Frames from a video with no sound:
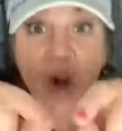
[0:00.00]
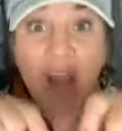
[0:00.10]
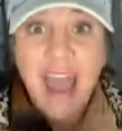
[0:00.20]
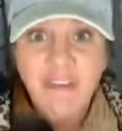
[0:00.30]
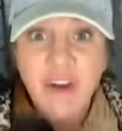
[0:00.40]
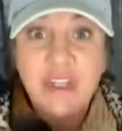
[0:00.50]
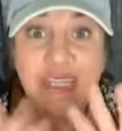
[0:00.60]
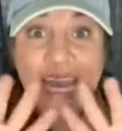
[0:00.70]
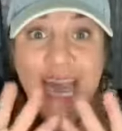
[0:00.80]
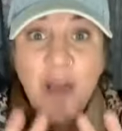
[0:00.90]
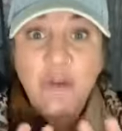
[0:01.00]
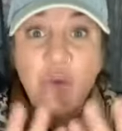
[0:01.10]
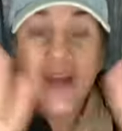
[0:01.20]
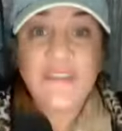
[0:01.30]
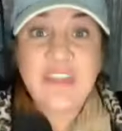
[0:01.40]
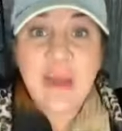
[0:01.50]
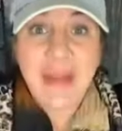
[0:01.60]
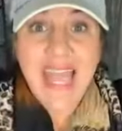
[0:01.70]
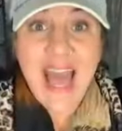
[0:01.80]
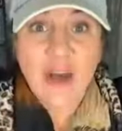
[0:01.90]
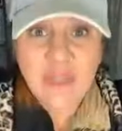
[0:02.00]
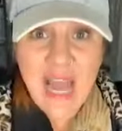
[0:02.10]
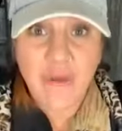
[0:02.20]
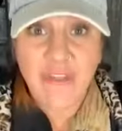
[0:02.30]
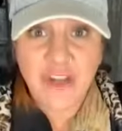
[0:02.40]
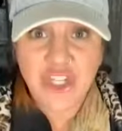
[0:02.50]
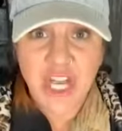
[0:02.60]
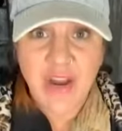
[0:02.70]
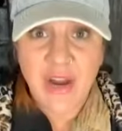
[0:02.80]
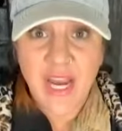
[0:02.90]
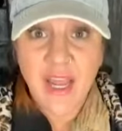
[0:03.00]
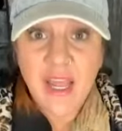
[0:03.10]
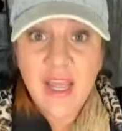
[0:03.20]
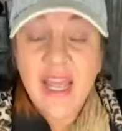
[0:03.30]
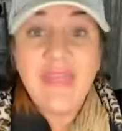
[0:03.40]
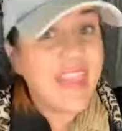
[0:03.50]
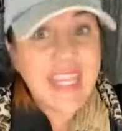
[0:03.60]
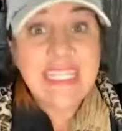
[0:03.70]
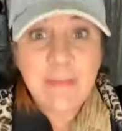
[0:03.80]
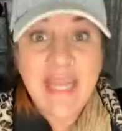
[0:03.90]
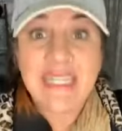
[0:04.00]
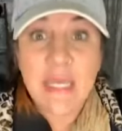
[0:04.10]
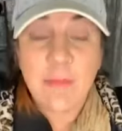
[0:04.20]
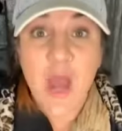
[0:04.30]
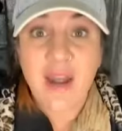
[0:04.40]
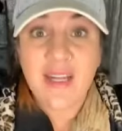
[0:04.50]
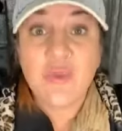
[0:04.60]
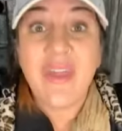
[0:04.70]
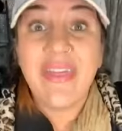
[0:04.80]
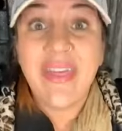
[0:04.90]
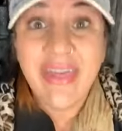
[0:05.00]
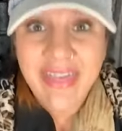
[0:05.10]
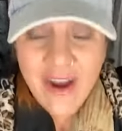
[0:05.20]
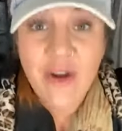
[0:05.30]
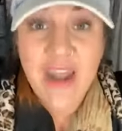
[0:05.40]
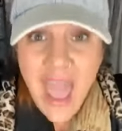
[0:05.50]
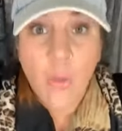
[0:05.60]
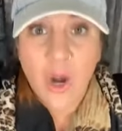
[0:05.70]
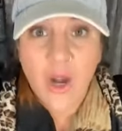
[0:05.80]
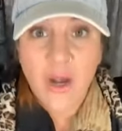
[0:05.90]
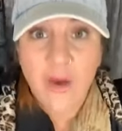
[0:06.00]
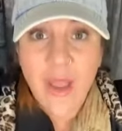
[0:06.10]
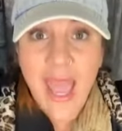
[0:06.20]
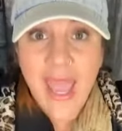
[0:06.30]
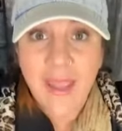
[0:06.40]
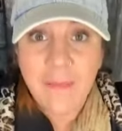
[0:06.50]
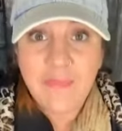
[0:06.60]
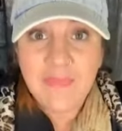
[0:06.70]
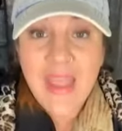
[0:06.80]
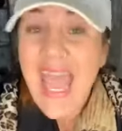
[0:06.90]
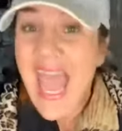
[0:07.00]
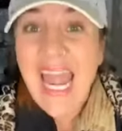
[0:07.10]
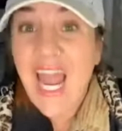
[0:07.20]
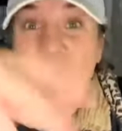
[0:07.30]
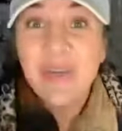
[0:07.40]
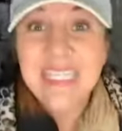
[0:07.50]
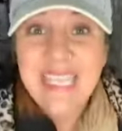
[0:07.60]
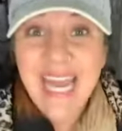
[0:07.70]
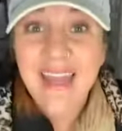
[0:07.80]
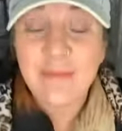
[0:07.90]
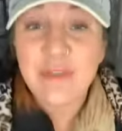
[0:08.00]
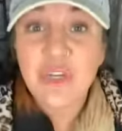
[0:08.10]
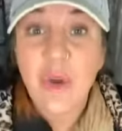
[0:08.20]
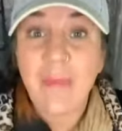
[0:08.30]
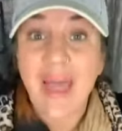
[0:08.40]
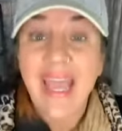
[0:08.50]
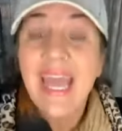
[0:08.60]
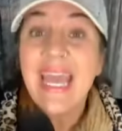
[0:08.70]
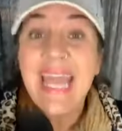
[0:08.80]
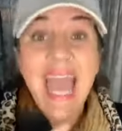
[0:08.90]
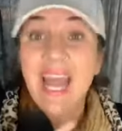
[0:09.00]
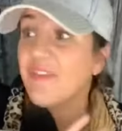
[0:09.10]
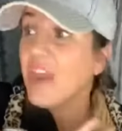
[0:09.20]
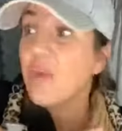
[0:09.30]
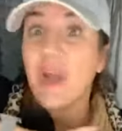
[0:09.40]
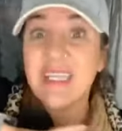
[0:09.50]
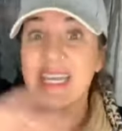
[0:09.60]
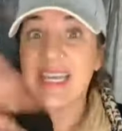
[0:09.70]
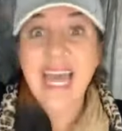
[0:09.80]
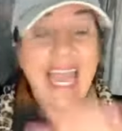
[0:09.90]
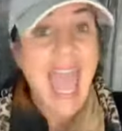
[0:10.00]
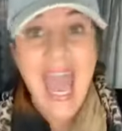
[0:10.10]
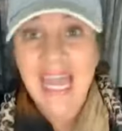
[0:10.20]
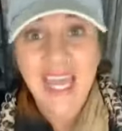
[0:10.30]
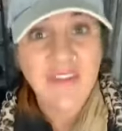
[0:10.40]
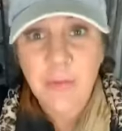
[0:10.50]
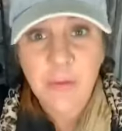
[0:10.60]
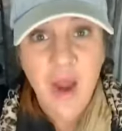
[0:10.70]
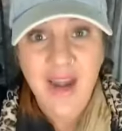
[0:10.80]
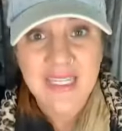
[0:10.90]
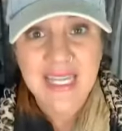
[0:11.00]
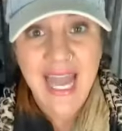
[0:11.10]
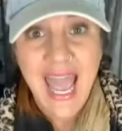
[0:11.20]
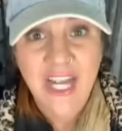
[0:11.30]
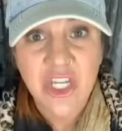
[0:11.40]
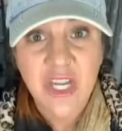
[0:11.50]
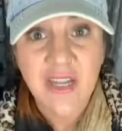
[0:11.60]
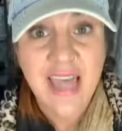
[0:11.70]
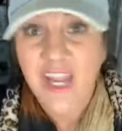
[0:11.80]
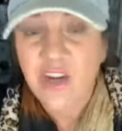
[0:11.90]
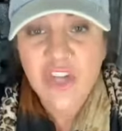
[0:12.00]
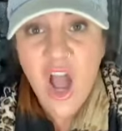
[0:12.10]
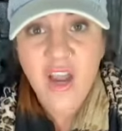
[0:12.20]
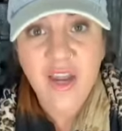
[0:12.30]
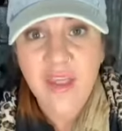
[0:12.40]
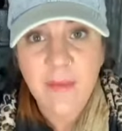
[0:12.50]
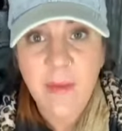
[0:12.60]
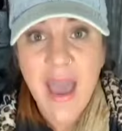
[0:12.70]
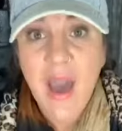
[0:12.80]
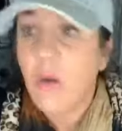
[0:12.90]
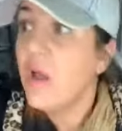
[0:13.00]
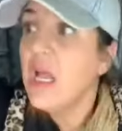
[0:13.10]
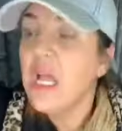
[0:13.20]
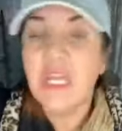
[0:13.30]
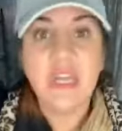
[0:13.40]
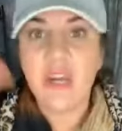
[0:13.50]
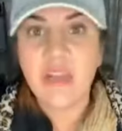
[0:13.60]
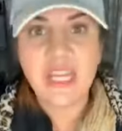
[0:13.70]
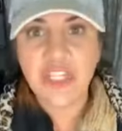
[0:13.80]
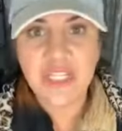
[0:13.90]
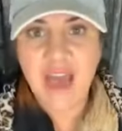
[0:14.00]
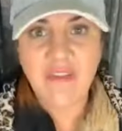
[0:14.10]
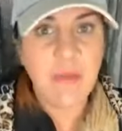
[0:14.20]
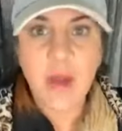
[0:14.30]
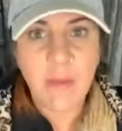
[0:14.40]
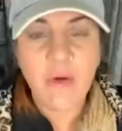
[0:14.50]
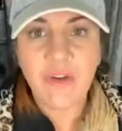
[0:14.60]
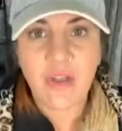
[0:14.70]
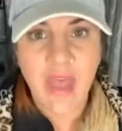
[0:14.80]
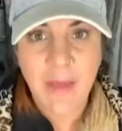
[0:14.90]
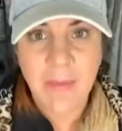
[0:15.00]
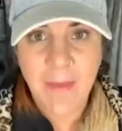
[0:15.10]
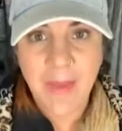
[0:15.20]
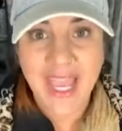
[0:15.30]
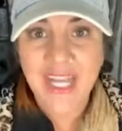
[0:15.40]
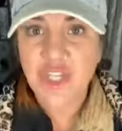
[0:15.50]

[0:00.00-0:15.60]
efforts and now you have somebody else out there sharing these amazing products with their network, okay? And I always say to them too, I'm like, yeah, and if they want to see like any of the products in action that you're talking to them about, literally just have them come over and like my page. You